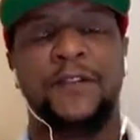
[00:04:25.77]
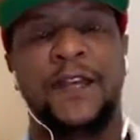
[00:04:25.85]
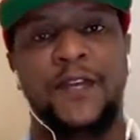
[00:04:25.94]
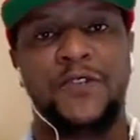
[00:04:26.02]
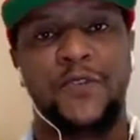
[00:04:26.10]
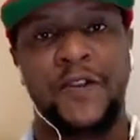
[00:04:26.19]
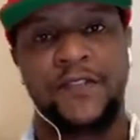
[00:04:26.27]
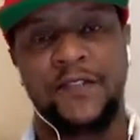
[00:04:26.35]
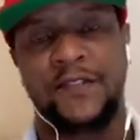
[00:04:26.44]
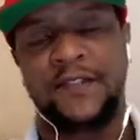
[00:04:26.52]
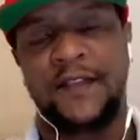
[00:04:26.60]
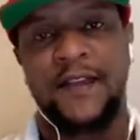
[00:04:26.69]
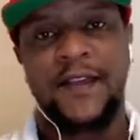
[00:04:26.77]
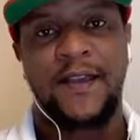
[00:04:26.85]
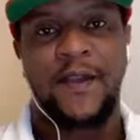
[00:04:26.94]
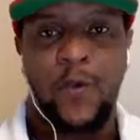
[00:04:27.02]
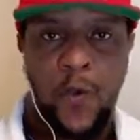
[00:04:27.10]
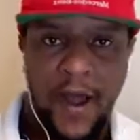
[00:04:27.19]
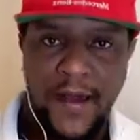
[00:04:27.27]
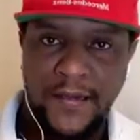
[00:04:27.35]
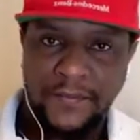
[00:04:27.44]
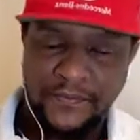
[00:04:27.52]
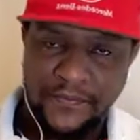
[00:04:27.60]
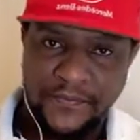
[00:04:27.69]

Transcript: there are 2 reasons. One,